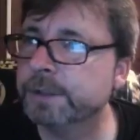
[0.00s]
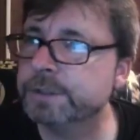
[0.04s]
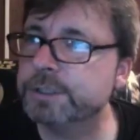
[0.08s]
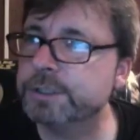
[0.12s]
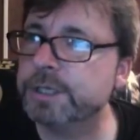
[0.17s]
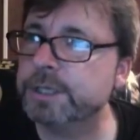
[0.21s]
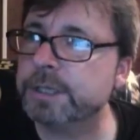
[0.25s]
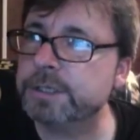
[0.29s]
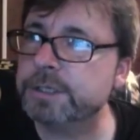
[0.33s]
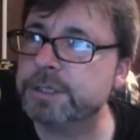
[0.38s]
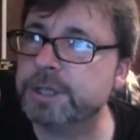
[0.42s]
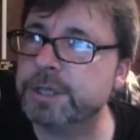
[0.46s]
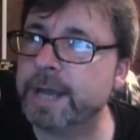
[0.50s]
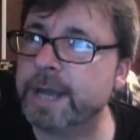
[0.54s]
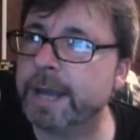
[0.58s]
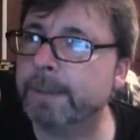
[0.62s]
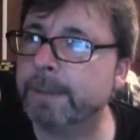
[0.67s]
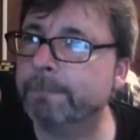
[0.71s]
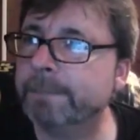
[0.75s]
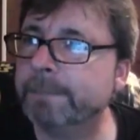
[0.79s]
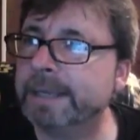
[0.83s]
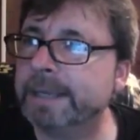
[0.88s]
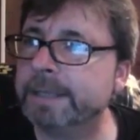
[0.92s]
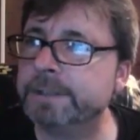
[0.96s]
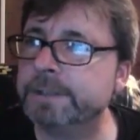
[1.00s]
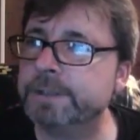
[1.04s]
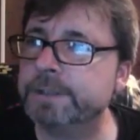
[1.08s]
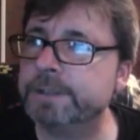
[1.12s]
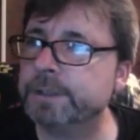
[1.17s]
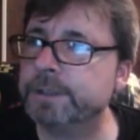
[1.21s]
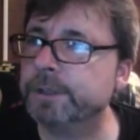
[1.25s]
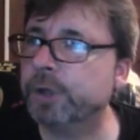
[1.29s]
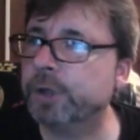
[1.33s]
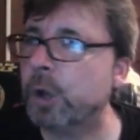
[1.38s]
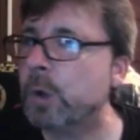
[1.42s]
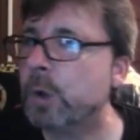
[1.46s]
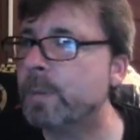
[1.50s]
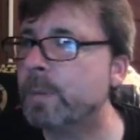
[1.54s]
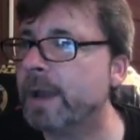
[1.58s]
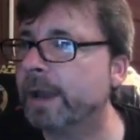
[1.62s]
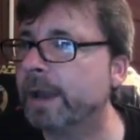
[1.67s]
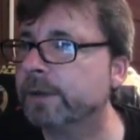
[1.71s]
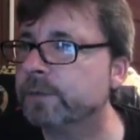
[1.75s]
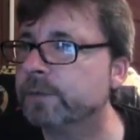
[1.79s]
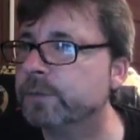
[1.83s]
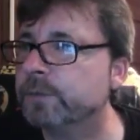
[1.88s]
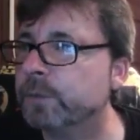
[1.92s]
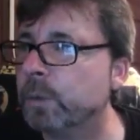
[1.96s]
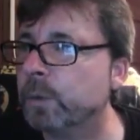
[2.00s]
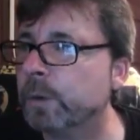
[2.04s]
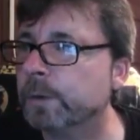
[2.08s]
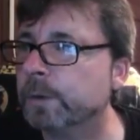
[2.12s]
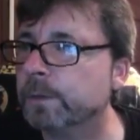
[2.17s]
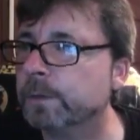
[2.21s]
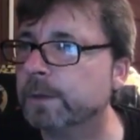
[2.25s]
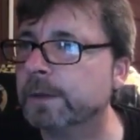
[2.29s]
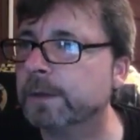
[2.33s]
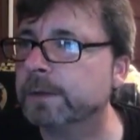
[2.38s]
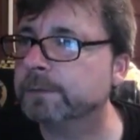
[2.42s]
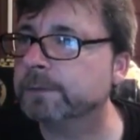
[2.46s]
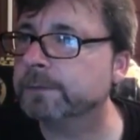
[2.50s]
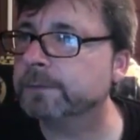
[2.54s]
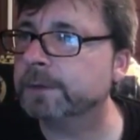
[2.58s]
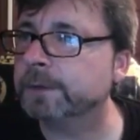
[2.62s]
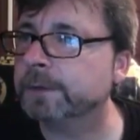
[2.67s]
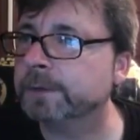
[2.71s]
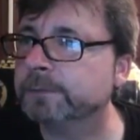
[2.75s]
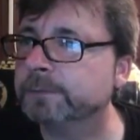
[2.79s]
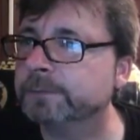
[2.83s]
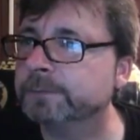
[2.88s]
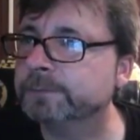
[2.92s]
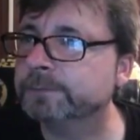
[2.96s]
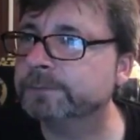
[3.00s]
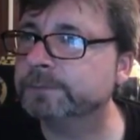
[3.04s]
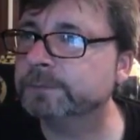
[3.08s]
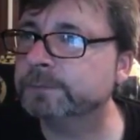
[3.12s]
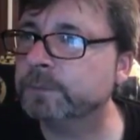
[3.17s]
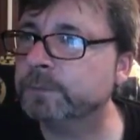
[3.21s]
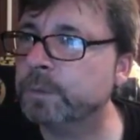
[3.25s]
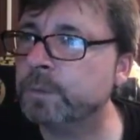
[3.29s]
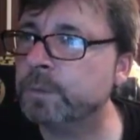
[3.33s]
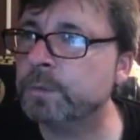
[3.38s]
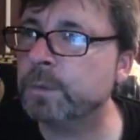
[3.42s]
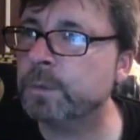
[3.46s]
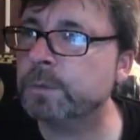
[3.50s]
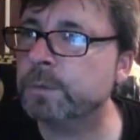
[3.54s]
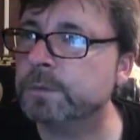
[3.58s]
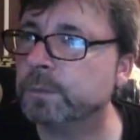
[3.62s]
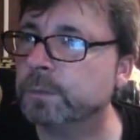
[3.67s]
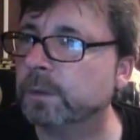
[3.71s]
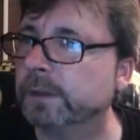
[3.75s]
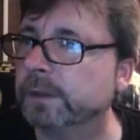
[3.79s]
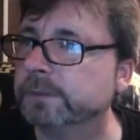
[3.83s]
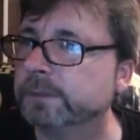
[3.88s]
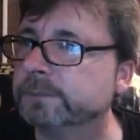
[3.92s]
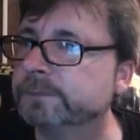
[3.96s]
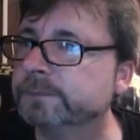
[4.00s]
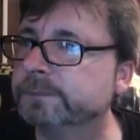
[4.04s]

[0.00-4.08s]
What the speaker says: chit chat, banter, go back and forth, and who knows what.